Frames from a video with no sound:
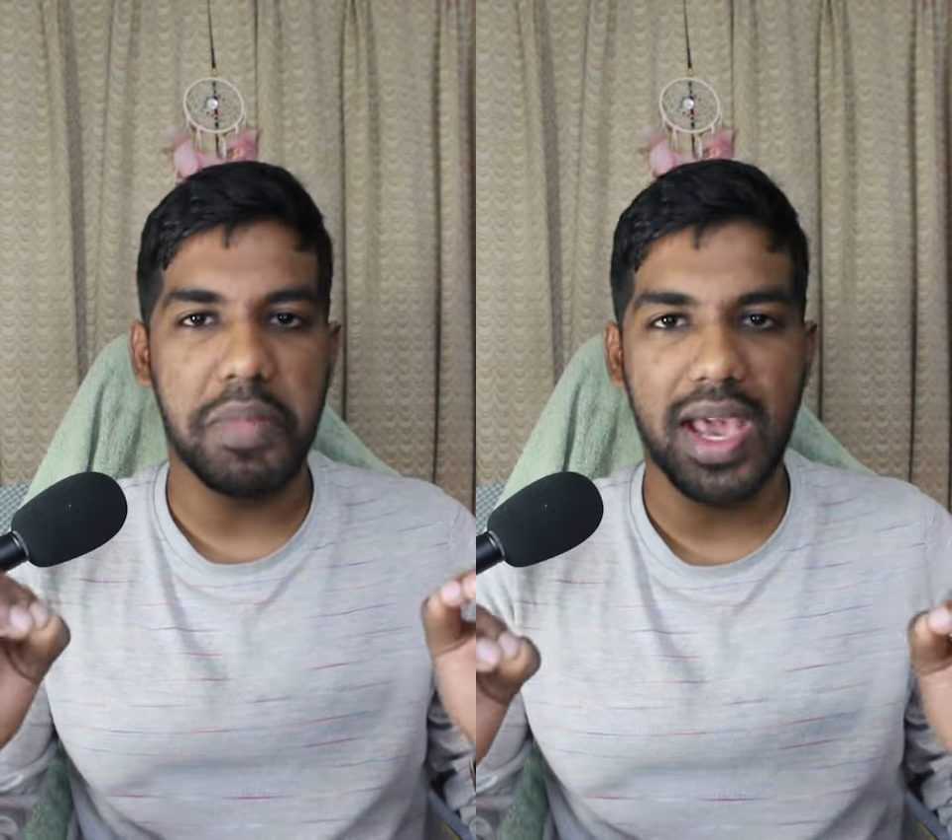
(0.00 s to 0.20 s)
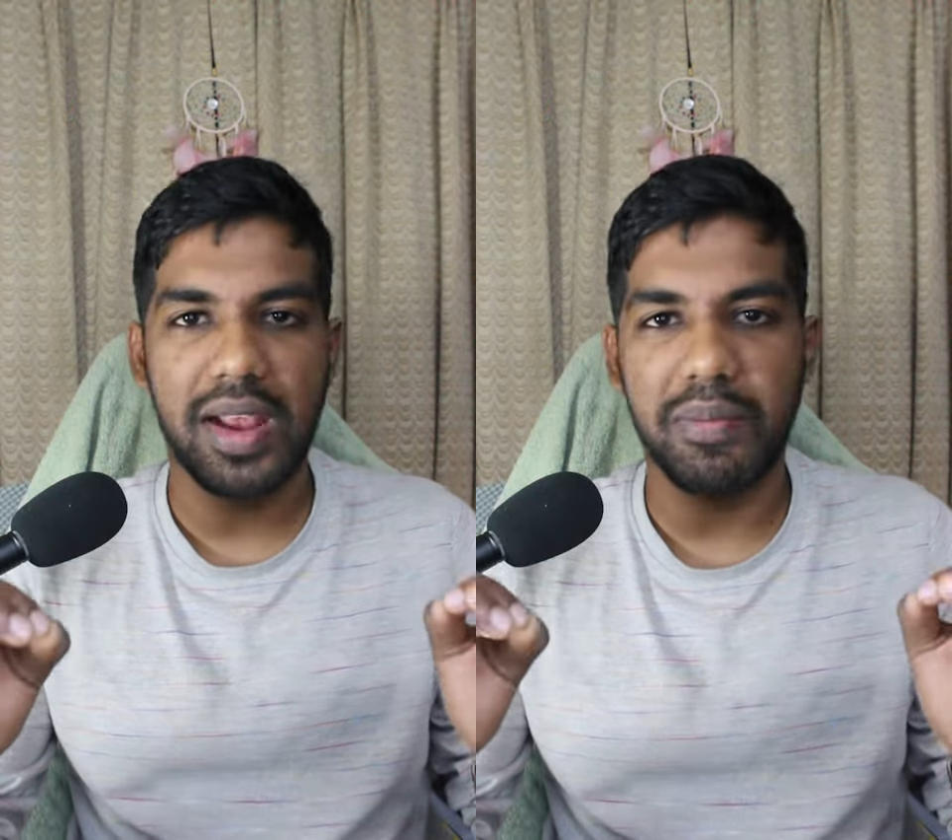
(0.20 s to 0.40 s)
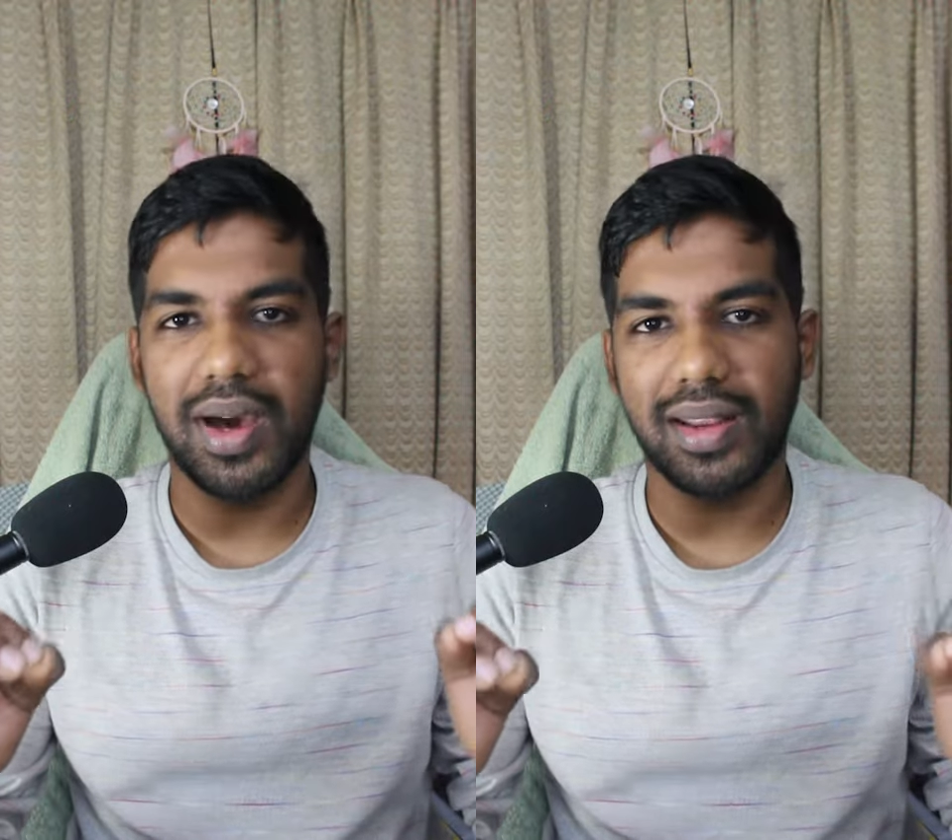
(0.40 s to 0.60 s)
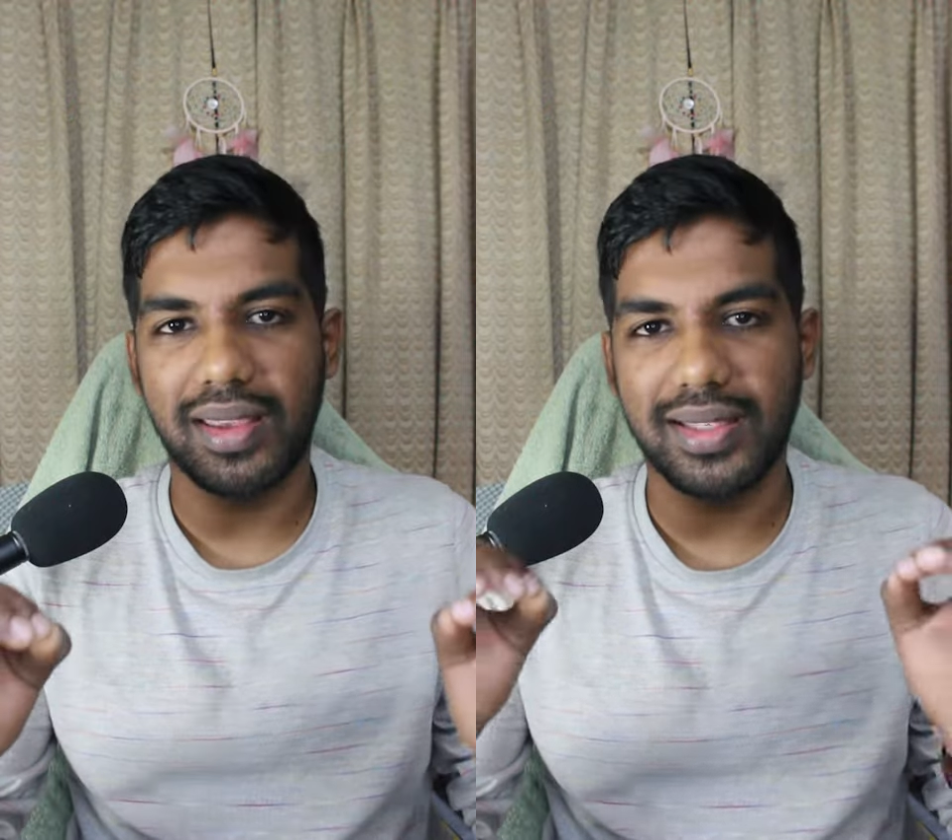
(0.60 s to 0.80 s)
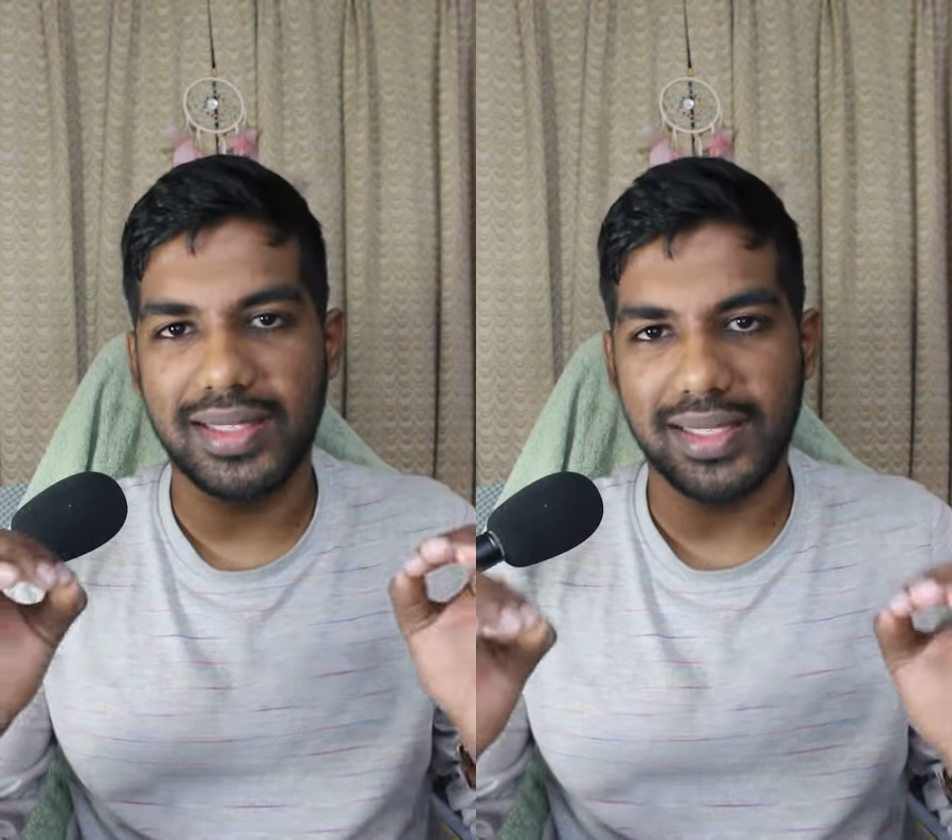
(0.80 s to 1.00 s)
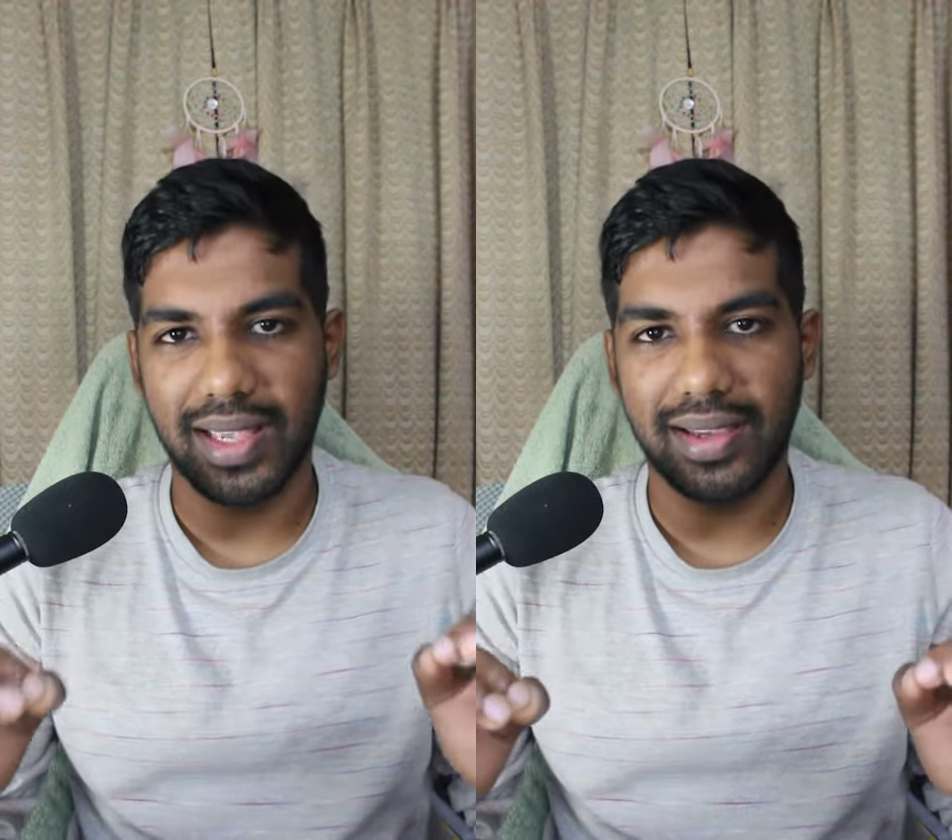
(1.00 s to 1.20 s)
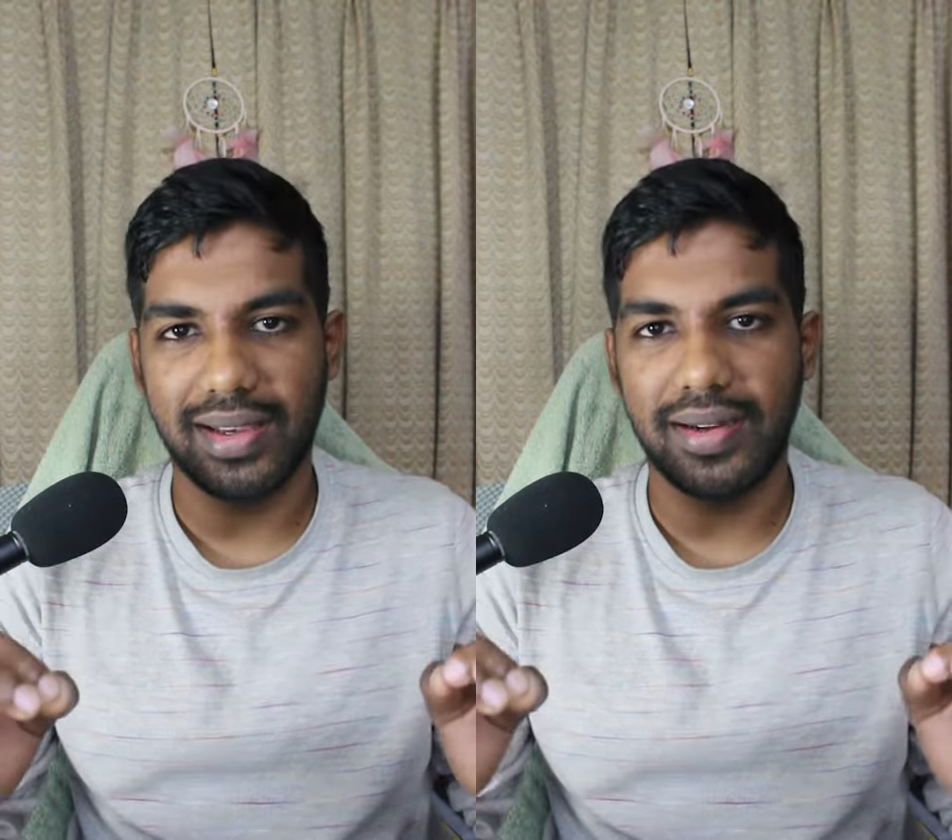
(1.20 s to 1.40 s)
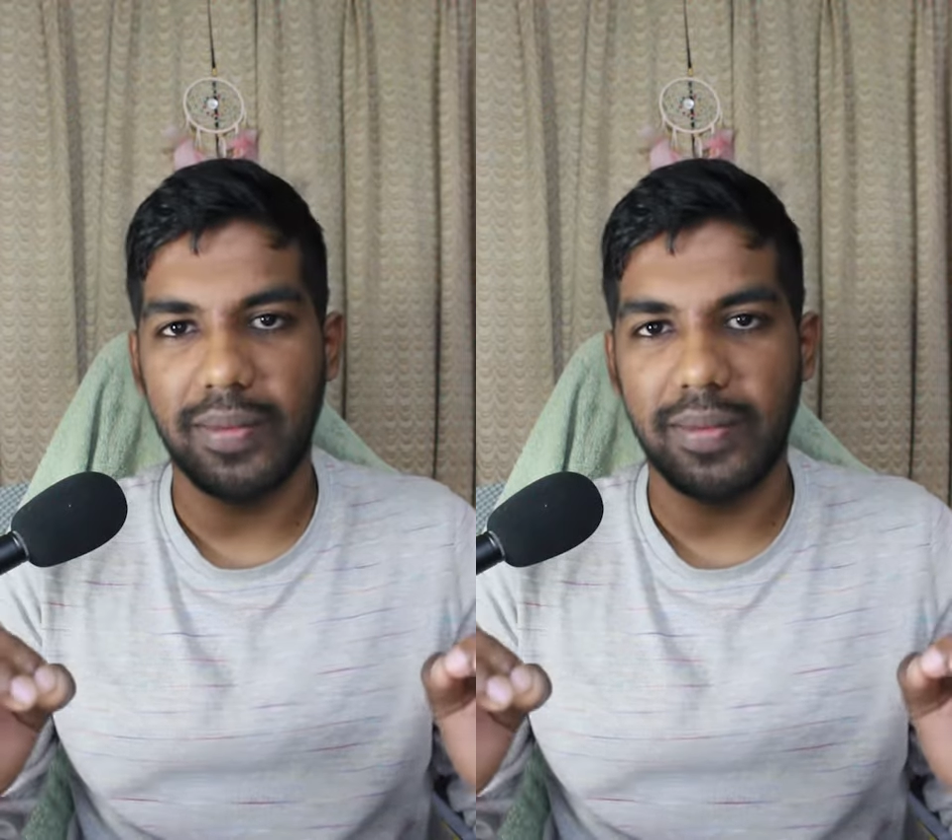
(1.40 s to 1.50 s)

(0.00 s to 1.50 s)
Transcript: bear market cycle.